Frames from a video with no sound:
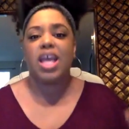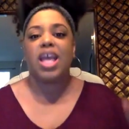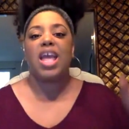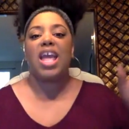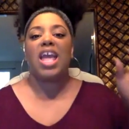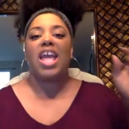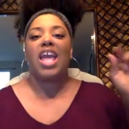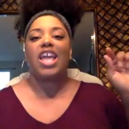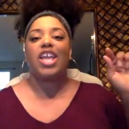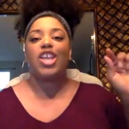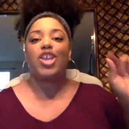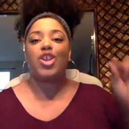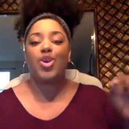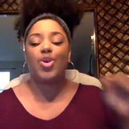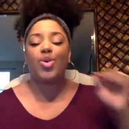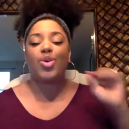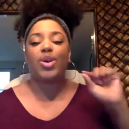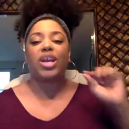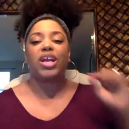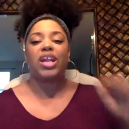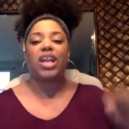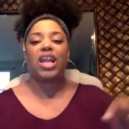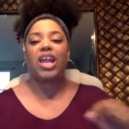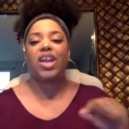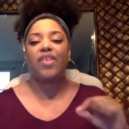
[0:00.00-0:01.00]
You
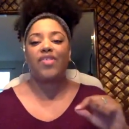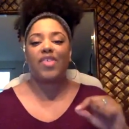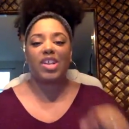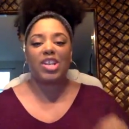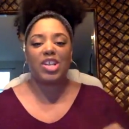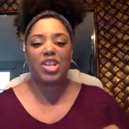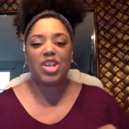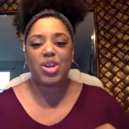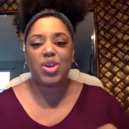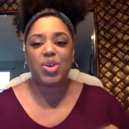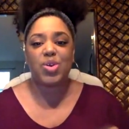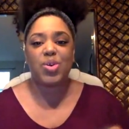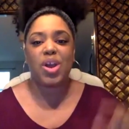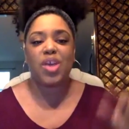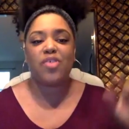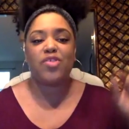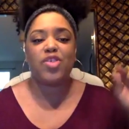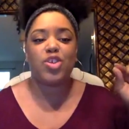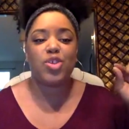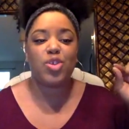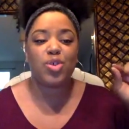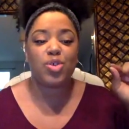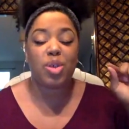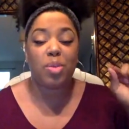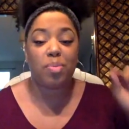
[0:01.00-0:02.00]
can even do, if you
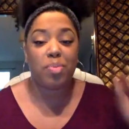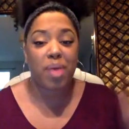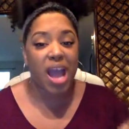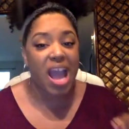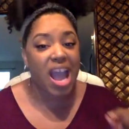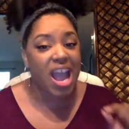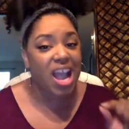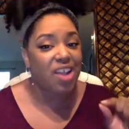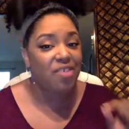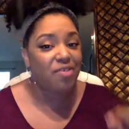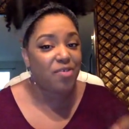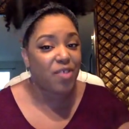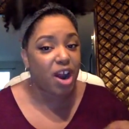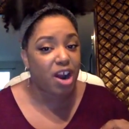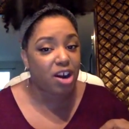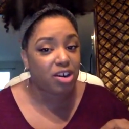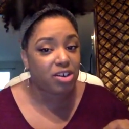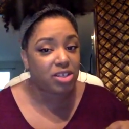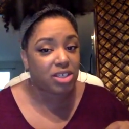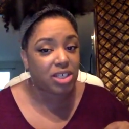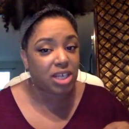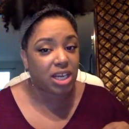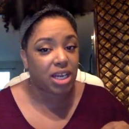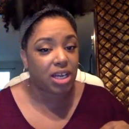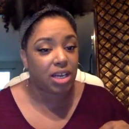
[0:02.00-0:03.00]
do the paid
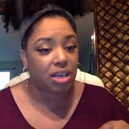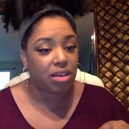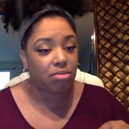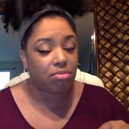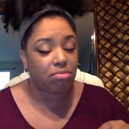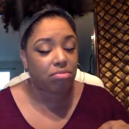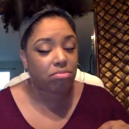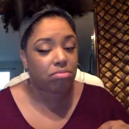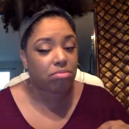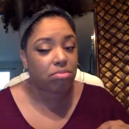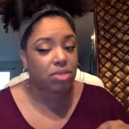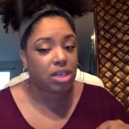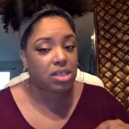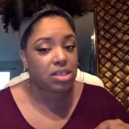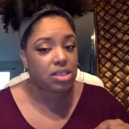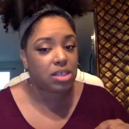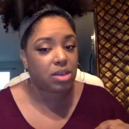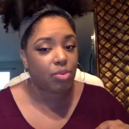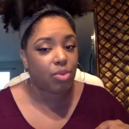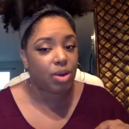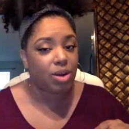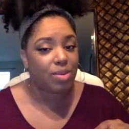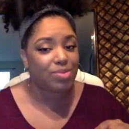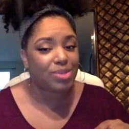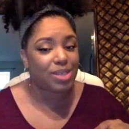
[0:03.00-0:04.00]
version, listen to
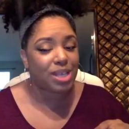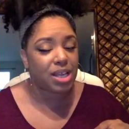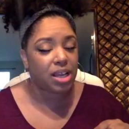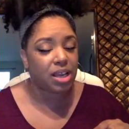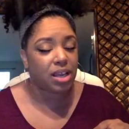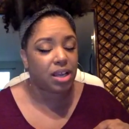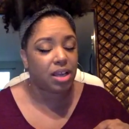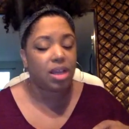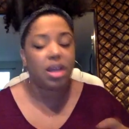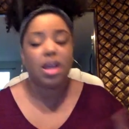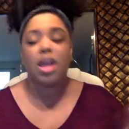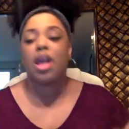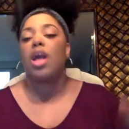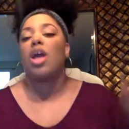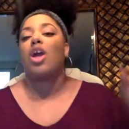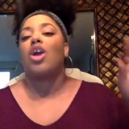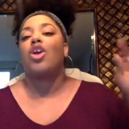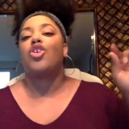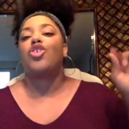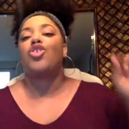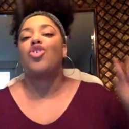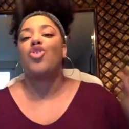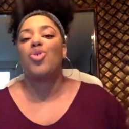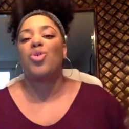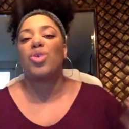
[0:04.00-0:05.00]
what I'm saying,
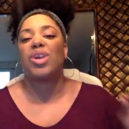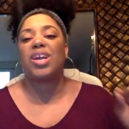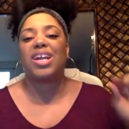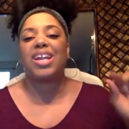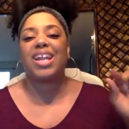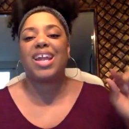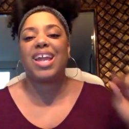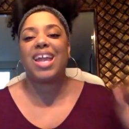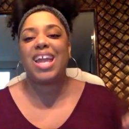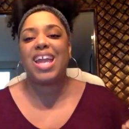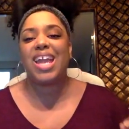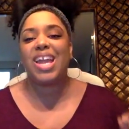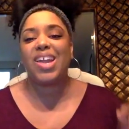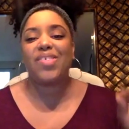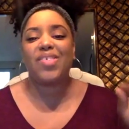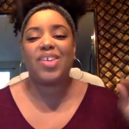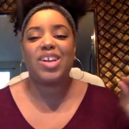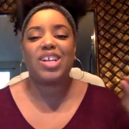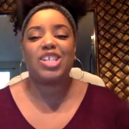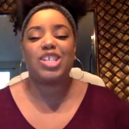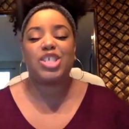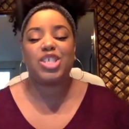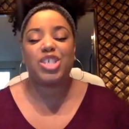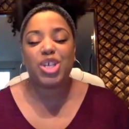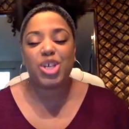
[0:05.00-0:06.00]
you can
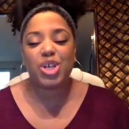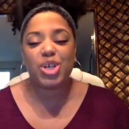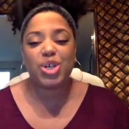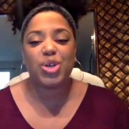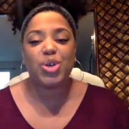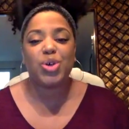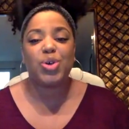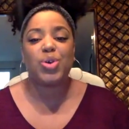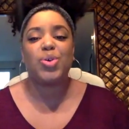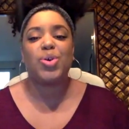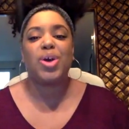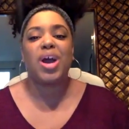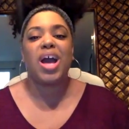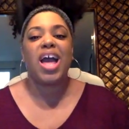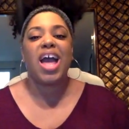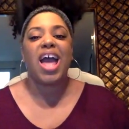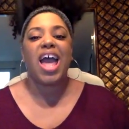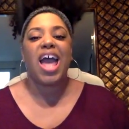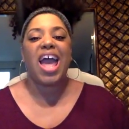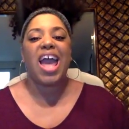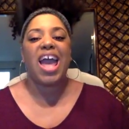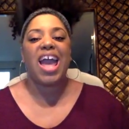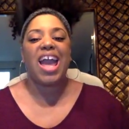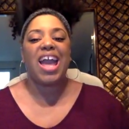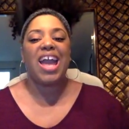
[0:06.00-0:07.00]
even do
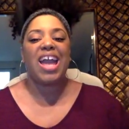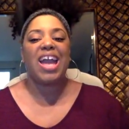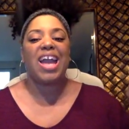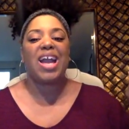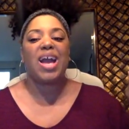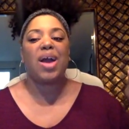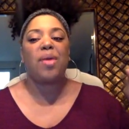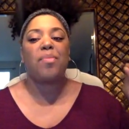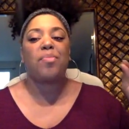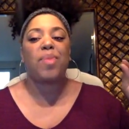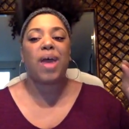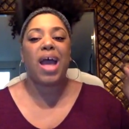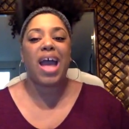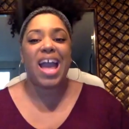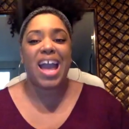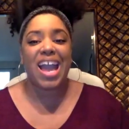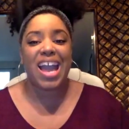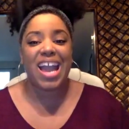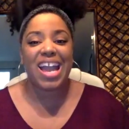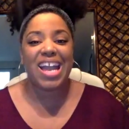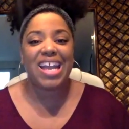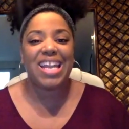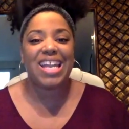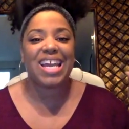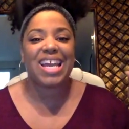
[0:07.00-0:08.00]
a
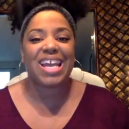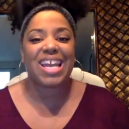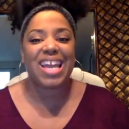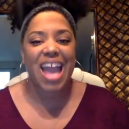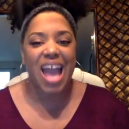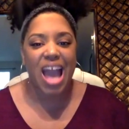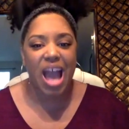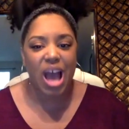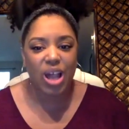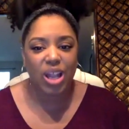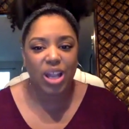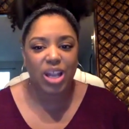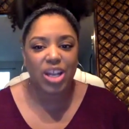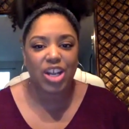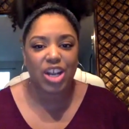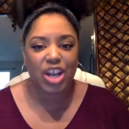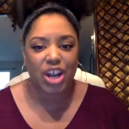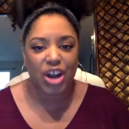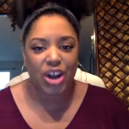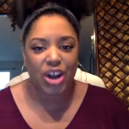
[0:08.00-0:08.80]
paid calendar,